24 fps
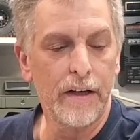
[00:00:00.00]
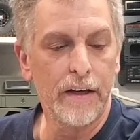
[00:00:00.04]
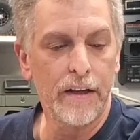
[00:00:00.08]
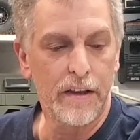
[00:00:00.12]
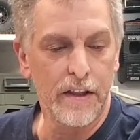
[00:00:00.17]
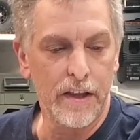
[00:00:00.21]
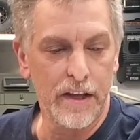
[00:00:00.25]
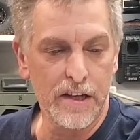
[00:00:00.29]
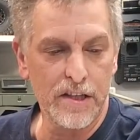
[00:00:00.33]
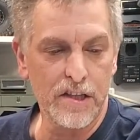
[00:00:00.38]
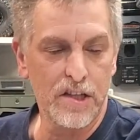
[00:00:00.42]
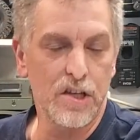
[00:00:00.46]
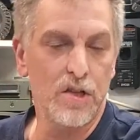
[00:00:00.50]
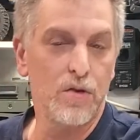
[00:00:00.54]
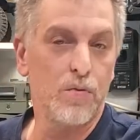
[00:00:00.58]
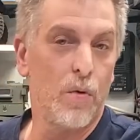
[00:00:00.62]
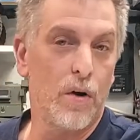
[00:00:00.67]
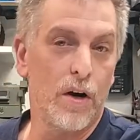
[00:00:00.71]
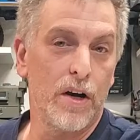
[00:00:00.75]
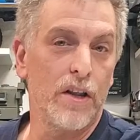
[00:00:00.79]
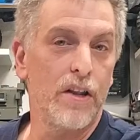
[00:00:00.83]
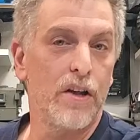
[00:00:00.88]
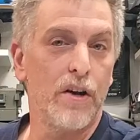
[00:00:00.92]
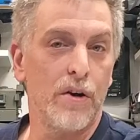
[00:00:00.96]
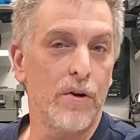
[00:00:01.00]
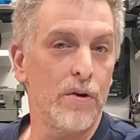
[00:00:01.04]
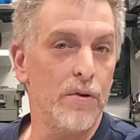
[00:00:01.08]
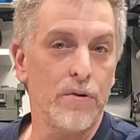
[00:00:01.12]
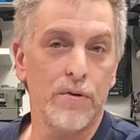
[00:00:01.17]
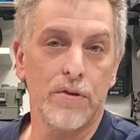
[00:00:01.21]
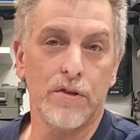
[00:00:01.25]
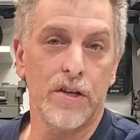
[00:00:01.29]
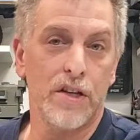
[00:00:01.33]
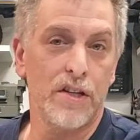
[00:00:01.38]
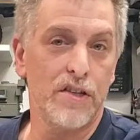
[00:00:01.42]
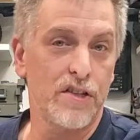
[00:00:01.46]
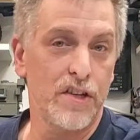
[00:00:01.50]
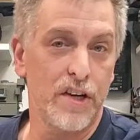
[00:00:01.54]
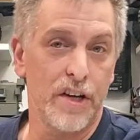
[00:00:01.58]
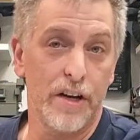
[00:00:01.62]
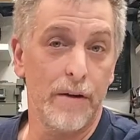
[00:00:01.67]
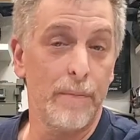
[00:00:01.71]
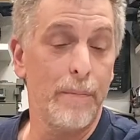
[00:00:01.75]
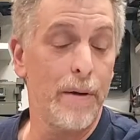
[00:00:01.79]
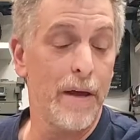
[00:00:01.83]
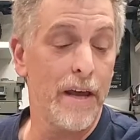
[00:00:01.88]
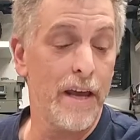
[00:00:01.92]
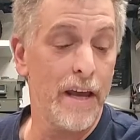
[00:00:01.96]
This is one of those, it's going to
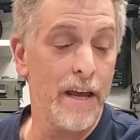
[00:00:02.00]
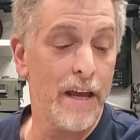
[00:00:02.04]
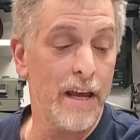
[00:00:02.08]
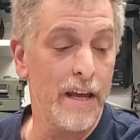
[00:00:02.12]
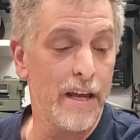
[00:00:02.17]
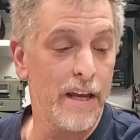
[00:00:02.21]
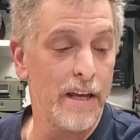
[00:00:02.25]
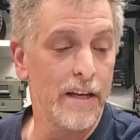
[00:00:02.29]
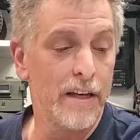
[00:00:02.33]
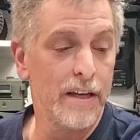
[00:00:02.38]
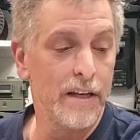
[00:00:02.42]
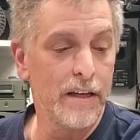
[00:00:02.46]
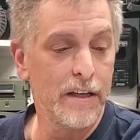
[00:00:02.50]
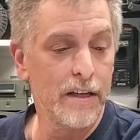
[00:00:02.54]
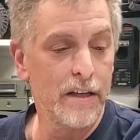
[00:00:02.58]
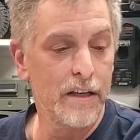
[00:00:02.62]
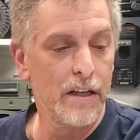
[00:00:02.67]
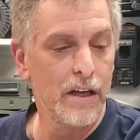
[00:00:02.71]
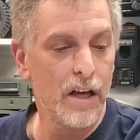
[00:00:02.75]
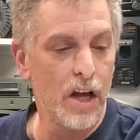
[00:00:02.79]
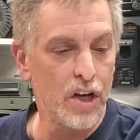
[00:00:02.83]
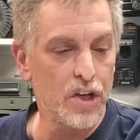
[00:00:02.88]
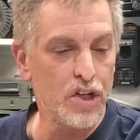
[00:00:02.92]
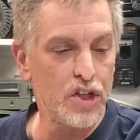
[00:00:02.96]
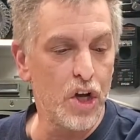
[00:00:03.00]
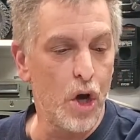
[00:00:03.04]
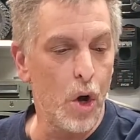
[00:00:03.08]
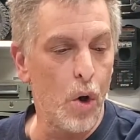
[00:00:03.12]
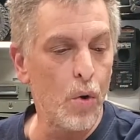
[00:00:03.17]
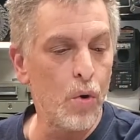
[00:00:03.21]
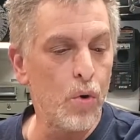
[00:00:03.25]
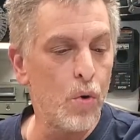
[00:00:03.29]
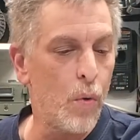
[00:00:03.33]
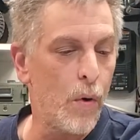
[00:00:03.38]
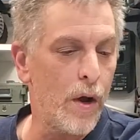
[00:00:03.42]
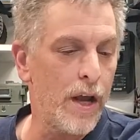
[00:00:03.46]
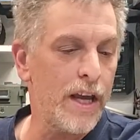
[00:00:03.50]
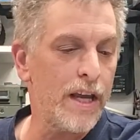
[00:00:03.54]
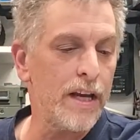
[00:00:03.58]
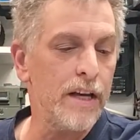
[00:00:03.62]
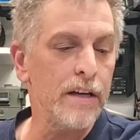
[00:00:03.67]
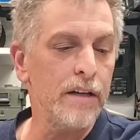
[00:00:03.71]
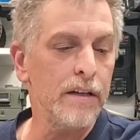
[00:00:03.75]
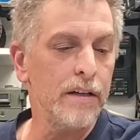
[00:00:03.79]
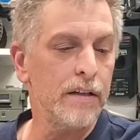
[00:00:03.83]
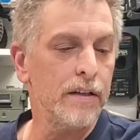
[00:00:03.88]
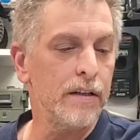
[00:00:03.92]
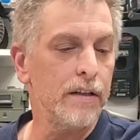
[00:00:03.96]
be a show
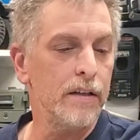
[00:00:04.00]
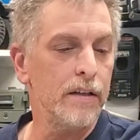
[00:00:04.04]
queen